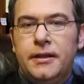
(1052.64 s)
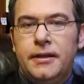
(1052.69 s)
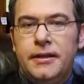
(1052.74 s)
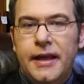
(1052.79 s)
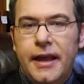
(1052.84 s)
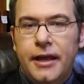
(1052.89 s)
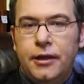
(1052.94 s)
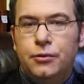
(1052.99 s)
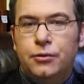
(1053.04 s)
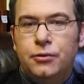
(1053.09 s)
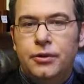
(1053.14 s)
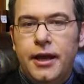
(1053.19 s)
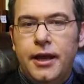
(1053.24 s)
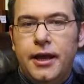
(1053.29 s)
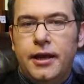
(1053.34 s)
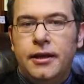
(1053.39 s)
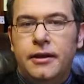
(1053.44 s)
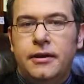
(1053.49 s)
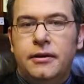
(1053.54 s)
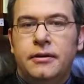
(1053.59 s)

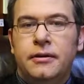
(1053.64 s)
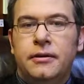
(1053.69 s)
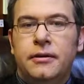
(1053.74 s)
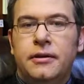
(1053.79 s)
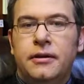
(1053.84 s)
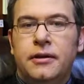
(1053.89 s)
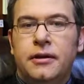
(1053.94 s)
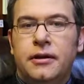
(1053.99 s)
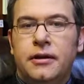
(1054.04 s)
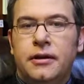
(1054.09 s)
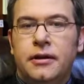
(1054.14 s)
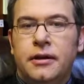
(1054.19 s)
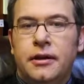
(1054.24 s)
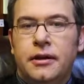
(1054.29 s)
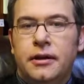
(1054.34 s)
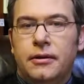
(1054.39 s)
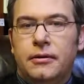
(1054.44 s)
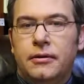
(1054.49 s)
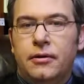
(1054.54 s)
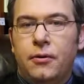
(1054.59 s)
day-to-day
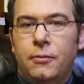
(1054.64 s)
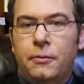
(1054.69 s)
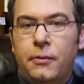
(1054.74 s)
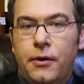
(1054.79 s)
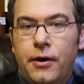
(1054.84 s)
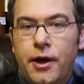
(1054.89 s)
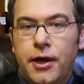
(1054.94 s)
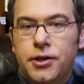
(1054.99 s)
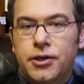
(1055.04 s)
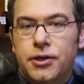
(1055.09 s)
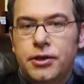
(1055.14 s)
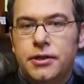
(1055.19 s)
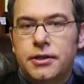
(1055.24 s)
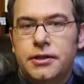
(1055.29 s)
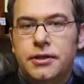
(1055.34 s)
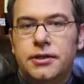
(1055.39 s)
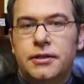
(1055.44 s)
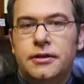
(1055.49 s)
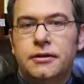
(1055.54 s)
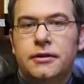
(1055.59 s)

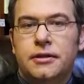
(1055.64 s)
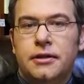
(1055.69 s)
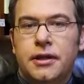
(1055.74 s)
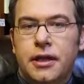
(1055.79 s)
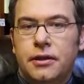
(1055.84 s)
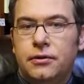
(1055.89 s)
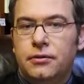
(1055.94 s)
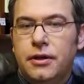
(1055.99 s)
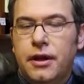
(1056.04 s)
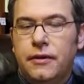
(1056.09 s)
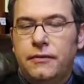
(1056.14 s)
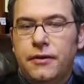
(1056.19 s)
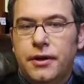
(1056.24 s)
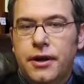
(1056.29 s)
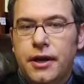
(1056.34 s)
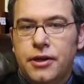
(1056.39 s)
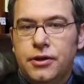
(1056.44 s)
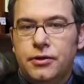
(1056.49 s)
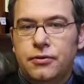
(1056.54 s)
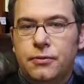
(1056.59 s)
operations, day-to-day
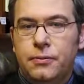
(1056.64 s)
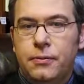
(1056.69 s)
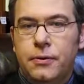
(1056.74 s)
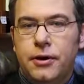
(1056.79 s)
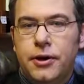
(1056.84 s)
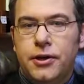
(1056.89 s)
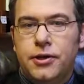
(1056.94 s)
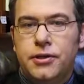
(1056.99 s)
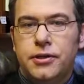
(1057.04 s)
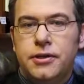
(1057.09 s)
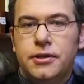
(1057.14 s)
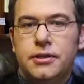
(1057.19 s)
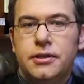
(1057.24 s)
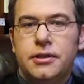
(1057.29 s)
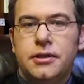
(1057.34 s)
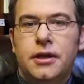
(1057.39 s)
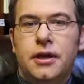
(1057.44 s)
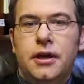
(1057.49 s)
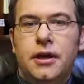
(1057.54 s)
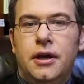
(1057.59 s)
financial
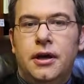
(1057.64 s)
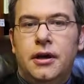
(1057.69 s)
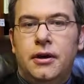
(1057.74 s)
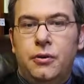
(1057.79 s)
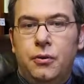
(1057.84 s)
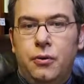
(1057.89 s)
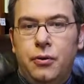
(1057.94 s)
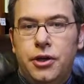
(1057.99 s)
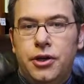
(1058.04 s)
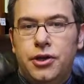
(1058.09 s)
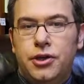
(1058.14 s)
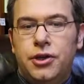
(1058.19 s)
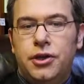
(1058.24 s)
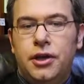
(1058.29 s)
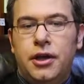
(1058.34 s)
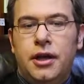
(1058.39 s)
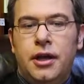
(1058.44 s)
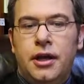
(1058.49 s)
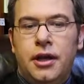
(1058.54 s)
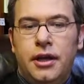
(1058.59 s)
operations, which
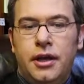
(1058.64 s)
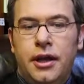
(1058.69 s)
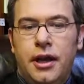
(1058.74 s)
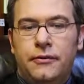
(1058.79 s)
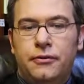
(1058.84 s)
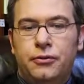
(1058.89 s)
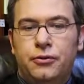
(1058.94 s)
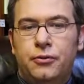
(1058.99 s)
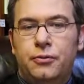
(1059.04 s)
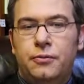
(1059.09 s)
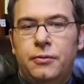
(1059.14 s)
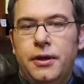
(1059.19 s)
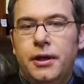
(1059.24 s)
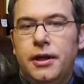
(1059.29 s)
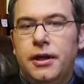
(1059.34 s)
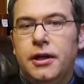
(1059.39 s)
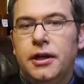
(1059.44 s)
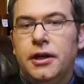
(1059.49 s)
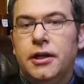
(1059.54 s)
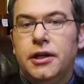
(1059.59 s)
have to
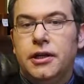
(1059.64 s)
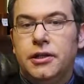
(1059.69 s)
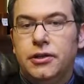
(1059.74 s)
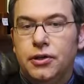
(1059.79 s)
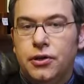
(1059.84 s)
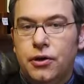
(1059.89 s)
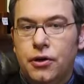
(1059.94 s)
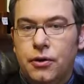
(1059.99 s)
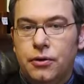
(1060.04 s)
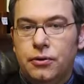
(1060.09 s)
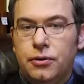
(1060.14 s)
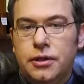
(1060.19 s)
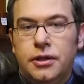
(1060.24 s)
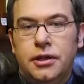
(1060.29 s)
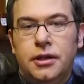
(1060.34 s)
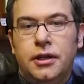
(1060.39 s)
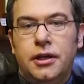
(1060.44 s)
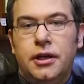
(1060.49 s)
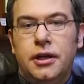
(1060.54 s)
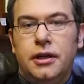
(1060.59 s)
be controlled
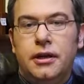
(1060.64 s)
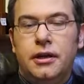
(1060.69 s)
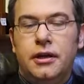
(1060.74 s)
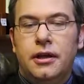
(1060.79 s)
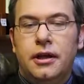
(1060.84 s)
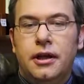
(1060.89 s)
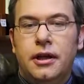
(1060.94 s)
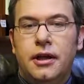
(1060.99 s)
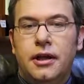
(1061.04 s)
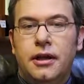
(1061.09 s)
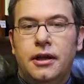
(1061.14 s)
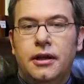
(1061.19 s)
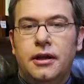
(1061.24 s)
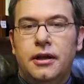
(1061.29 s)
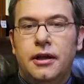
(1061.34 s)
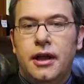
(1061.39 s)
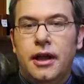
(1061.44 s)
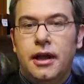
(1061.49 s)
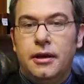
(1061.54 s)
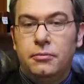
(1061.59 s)

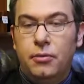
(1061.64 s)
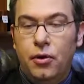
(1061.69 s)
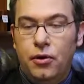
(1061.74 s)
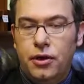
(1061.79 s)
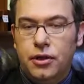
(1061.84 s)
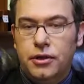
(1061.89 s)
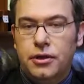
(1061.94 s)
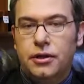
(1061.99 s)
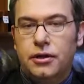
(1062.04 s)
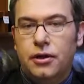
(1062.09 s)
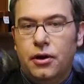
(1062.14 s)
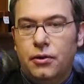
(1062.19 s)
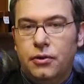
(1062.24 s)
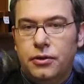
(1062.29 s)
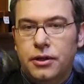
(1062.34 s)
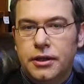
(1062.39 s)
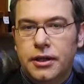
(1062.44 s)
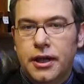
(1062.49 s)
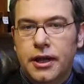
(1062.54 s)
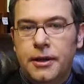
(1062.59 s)
and monitored all
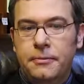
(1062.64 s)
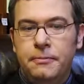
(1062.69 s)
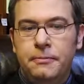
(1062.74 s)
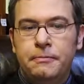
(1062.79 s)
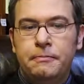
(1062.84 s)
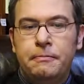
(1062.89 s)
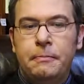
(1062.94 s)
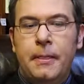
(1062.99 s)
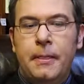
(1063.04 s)
the time.